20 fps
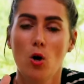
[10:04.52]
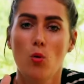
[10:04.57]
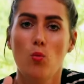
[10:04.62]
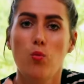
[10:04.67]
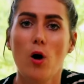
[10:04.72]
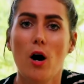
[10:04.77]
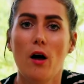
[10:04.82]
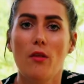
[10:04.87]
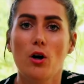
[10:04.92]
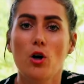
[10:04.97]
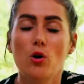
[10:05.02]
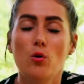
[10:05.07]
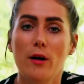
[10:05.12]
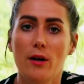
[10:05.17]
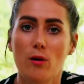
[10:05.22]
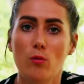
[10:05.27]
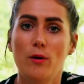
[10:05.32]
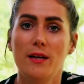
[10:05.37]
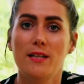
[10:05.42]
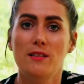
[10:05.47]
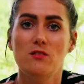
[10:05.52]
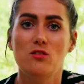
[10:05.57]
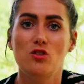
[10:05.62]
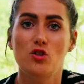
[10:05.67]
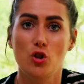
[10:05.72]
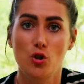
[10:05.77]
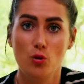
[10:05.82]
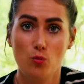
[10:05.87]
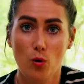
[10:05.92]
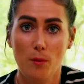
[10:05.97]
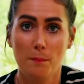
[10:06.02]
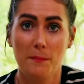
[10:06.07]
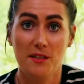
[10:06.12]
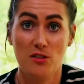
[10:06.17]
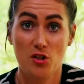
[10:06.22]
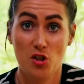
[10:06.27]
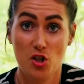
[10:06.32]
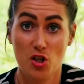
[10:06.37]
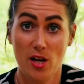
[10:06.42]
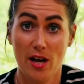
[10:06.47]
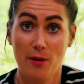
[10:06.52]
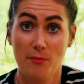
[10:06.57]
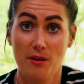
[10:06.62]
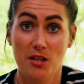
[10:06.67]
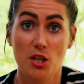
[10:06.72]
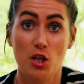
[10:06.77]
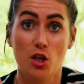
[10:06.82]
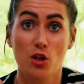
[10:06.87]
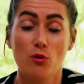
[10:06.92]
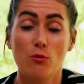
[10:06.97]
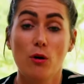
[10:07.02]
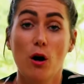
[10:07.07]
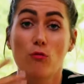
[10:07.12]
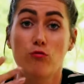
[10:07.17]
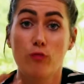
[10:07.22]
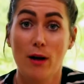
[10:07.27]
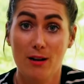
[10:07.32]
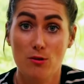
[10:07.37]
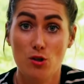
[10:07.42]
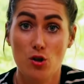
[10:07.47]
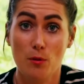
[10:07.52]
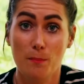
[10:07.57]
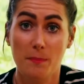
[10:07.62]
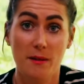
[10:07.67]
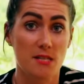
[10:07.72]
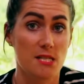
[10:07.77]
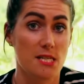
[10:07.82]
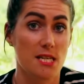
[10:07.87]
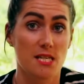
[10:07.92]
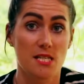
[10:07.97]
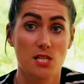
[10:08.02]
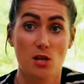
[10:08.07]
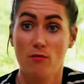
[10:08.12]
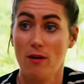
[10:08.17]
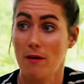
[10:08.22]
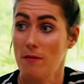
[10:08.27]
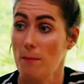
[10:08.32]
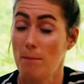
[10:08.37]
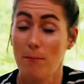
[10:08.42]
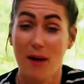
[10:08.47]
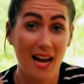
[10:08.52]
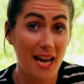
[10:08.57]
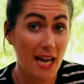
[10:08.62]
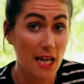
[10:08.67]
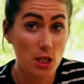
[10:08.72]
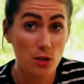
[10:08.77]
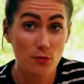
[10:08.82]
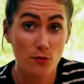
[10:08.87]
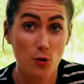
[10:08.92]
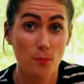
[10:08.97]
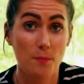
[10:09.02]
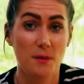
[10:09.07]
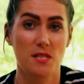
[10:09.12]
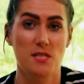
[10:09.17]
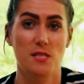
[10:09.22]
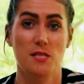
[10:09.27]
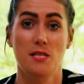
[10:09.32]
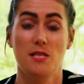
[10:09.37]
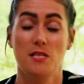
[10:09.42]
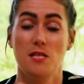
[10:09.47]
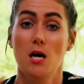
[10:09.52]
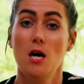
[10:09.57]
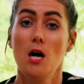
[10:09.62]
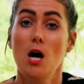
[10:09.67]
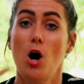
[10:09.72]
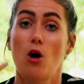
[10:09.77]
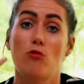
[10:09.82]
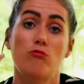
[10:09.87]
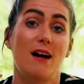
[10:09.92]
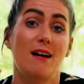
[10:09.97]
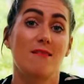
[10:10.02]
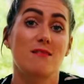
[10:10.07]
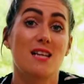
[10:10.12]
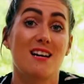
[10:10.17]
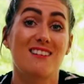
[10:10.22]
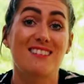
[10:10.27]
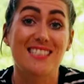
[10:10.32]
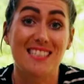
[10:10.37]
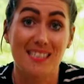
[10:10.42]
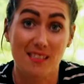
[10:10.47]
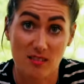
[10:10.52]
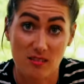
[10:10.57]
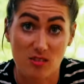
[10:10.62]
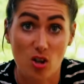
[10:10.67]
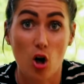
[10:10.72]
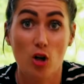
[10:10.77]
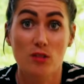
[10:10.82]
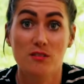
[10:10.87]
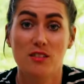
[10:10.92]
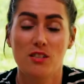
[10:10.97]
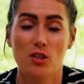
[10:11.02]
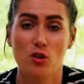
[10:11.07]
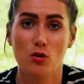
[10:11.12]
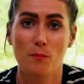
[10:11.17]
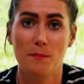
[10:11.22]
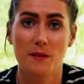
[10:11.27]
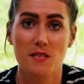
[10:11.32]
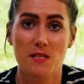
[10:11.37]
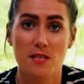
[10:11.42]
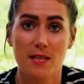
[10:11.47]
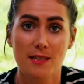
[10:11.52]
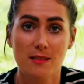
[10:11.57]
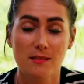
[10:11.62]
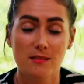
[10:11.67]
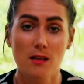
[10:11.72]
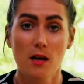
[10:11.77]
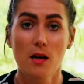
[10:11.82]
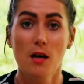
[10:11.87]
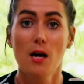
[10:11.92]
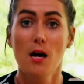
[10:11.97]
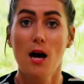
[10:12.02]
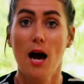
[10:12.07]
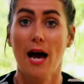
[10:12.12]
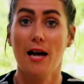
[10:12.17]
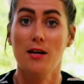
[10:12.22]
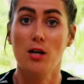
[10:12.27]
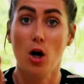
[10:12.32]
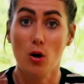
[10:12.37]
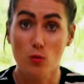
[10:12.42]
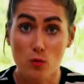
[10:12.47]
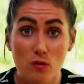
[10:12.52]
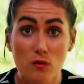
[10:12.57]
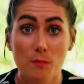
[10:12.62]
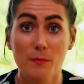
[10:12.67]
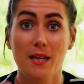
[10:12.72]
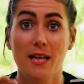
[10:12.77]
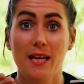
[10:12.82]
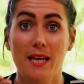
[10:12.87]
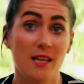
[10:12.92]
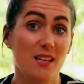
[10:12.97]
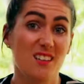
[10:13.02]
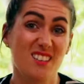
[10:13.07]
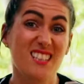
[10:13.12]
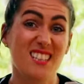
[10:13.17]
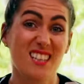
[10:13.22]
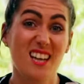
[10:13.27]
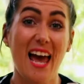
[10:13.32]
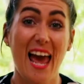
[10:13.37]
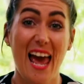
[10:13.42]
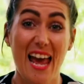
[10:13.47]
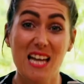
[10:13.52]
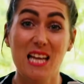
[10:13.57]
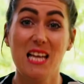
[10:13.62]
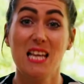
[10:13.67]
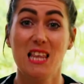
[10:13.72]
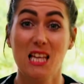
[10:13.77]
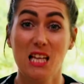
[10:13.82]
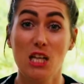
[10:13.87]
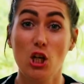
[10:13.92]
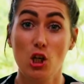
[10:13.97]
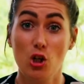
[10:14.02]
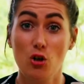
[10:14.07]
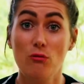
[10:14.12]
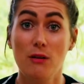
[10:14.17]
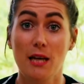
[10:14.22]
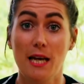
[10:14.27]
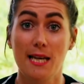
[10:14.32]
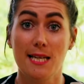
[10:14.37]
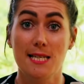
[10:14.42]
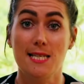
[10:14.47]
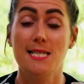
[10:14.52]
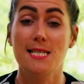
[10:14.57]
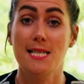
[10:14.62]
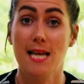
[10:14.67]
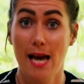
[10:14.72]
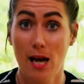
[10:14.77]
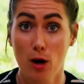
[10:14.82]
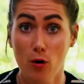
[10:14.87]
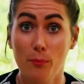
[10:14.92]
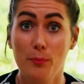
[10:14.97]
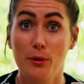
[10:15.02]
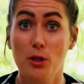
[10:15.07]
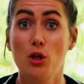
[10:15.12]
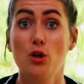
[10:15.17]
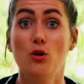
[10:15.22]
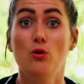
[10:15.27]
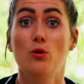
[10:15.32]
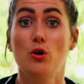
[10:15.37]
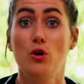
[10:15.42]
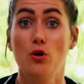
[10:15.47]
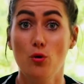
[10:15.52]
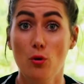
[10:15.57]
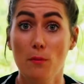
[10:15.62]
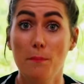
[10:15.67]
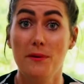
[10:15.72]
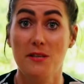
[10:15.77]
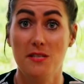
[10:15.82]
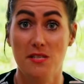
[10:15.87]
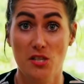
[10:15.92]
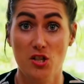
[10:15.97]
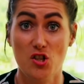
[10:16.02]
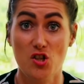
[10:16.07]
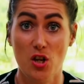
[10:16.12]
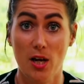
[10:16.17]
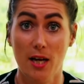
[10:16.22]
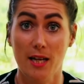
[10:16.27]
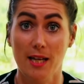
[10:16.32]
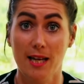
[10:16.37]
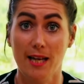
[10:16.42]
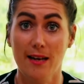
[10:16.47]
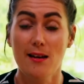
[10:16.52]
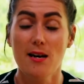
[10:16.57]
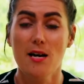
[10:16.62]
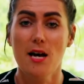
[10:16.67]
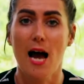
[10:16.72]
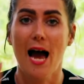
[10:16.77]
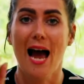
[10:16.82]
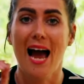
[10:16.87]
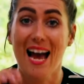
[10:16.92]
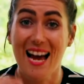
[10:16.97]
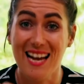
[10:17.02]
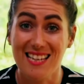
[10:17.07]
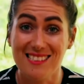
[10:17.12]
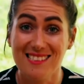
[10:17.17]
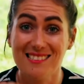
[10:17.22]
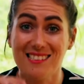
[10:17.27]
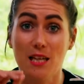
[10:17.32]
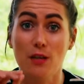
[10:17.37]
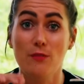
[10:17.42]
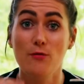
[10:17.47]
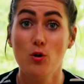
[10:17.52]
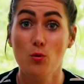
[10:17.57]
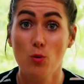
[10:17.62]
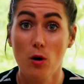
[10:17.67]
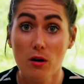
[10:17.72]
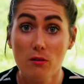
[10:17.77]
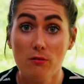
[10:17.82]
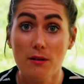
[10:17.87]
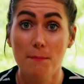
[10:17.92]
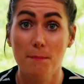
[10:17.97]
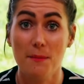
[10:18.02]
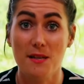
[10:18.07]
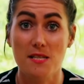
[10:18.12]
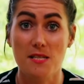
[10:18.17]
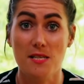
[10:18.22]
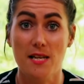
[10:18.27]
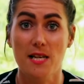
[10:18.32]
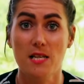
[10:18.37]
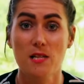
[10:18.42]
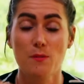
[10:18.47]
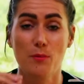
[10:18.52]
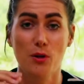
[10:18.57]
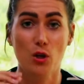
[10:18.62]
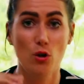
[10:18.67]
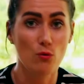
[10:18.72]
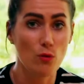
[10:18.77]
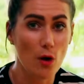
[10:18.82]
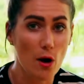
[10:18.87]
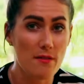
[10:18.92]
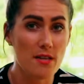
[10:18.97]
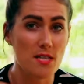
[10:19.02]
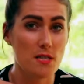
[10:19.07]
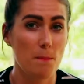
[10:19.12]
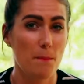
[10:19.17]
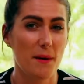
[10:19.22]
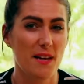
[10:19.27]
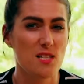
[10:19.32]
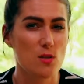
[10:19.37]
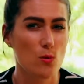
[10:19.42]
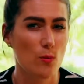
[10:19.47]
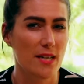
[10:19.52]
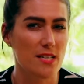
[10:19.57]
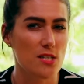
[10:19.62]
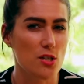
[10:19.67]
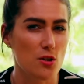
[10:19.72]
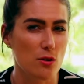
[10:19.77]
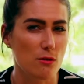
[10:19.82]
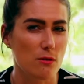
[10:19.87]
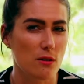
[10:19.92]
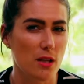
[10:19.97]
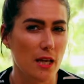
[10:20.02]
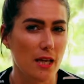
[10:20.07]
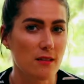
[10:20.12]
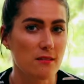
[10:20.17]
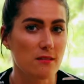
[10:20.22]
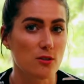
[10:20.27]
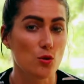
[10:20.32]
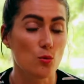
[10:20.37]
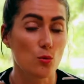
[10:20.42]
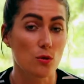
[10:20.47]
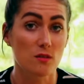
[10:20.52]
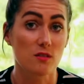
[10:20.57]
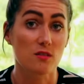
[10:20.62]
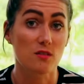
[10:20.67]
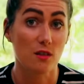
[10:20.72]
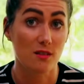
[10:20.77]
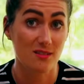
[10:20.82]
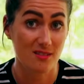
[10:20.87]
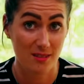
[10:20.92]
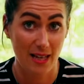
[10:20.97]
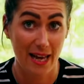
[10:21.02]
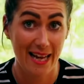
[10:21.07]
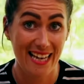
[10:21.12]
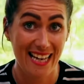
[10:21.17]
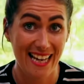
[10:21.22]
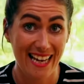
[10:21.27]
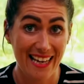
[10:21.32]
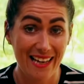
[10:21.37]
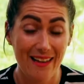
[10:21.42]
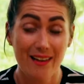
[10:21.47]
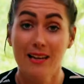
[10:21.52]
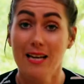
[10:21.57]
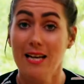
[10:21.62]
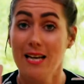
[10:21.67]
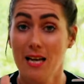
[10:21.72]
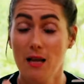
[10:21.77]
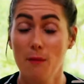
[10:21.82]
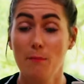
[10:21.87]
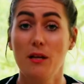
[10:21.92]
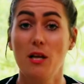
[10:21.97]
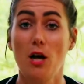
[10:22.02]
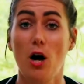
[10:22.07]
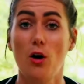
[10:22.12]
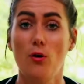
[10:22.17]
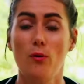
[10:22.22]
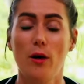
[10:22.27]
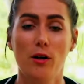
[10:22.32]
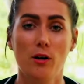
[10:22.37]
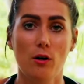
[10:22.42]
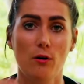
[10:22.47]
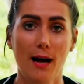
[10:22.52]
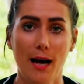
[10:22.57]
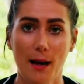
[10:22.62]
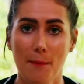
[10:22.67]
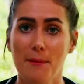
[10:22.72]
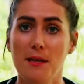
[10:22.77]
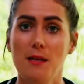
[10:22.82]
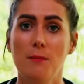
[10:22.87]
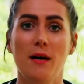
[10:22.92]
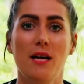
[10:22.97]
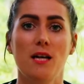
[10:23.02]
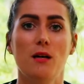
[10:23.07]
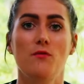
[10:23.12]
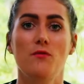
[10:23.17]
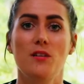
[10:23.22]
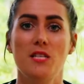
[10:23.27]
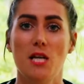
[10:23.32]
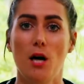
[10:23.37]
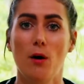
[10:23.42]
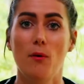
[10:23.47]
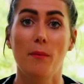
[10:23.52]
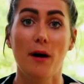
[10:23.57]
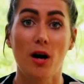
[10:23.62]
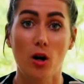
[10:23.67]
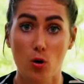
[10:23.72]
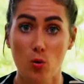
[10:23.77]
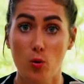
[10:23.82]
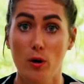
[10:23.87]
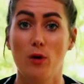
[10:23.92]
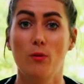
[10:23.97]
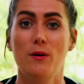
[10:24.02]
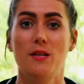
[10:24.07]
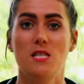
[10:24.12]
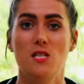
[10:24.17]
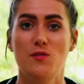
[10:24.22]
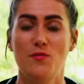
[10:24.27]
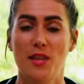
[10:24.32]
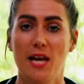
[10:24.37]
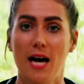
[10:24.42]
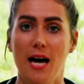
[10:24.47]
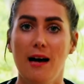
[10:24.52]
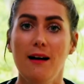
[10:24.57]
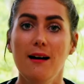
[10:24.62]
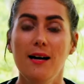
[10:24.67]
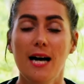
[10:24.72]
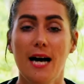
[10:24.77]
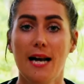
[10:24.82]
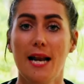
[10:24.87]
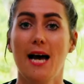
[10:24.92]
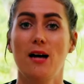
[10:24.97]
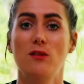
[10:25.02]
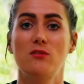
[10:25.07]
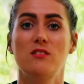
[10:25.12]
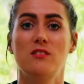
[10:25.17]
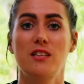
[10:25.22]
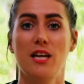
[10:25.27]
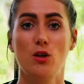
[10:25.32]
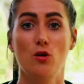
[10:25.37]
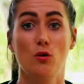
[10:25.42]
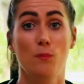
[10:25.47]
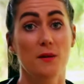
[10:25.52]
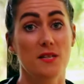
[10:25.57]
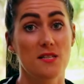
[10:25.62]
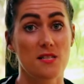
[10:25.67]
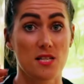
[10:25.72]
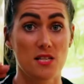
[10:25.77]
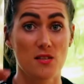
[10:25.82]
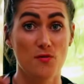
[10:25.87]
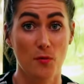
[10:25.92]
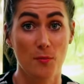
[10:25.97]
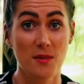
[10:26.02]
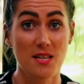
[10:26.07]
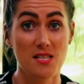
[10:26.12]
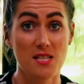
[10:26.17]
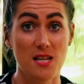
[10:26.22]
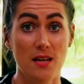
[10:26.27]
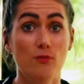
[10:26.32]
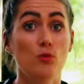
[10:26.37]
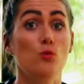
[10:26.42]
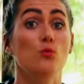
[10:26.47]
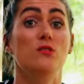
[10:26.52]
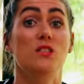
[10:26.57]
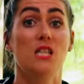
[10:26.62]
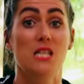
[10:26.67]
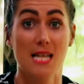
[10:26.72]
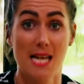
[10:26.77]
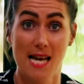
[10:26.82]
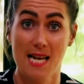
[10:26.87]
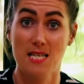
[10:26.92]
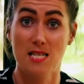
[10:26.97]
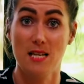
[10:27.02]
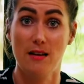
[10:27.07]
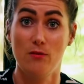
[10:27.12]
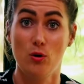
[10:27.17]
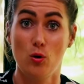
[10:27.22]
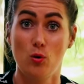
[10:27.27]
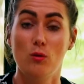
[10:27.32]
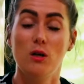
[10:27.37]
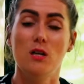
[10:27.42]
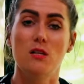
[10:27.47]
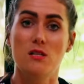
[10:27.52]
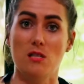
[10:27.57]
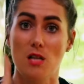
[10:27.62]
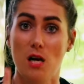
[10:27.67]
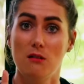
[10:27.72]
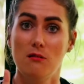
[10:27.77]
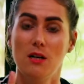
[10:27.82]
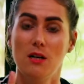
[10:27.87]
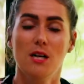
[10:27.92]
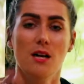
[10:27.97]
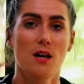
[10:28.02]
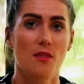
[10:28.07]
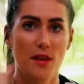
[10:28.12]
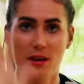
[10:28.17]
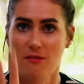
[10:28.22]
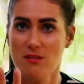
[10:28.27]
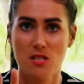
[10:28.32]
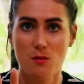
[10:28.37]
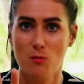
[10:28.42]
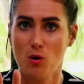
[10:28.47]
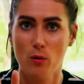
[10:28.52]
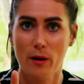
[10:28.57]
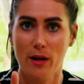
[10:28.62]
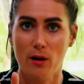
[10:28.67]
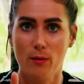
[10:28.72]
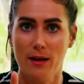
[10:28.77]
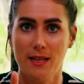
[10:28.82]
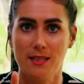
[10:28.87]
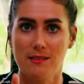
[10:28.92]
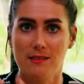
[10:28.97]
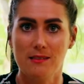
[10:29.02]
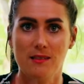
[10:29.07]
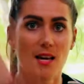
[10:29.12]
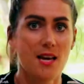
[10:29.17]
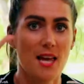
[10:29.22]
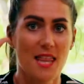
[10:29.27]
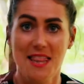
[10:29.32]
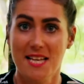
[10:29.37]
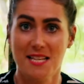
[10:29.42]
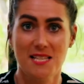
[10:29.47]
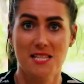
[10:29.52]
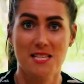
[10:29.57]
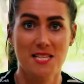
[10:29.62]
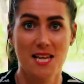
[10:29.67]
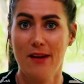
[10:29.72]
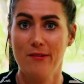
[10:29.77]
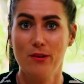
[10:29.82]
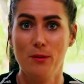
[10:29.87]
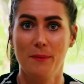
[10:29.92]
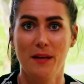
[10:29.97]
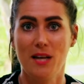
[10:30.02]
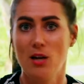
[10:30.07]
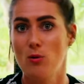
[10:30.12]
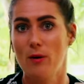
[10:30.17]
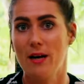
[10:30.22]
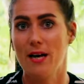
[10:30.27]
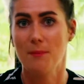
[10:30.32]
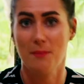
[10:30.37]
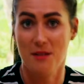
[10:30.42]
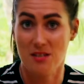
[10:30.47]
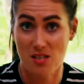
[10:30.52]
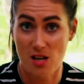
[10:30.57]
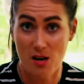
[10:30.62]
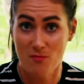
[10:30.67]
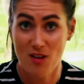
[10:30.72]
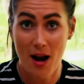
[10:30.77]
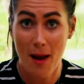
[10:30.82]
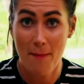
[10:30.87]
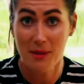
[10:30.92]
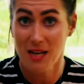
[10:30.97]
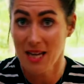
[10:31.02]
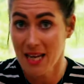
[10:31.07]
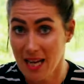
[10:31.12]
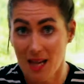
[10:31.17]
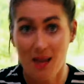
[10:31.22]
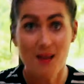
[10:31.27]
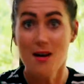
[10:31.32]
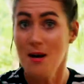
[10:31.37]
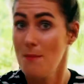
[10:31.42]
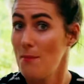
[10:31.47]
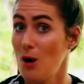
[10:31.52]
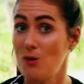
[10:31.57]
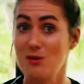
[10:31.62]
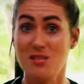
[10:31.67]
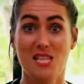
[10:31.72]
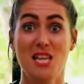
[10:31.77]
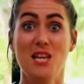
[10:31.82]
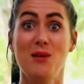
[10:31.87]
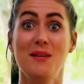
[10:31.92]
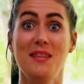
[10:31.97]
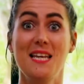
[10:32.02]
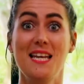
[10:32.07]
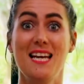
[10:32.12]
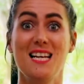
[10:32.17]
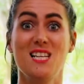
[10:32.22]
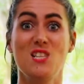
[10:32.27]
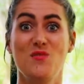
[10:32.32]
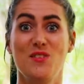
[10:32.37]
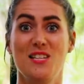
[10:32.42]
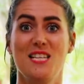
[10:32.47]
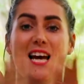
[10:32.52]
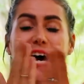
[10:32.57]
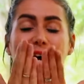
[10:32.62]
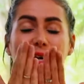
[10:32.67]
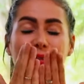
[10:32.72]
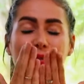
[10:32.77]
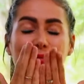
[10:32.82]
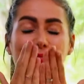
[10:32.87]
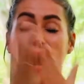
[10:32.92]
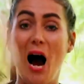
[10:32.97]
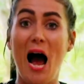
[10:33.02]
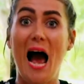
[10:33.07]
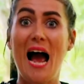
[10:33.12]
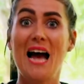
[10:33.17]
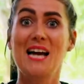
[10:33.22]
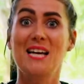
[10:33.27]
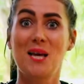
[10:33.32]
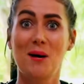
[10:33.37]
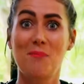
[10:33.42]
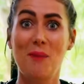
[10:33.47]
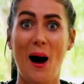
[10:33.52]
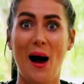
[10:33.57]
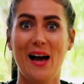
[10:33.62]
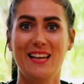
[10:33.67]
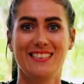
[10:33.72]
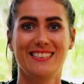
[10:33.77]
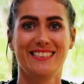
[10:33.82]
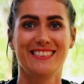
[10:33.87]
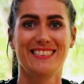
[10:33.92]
What other quick wins do you want me to share with you around your business, around the back end of your business, around how to get started in your business, and ultimately anything that you need to help you on your business journey. And if you are in business, but you know there's a better way to do things and you want to start scaling, let me know and I'll happily make a video about quick wins for that and how to take your business from this level to the next level. So there are some quick wins. This is now not being quick because I'm rambling, but I'll see you in the next video. Goodbye.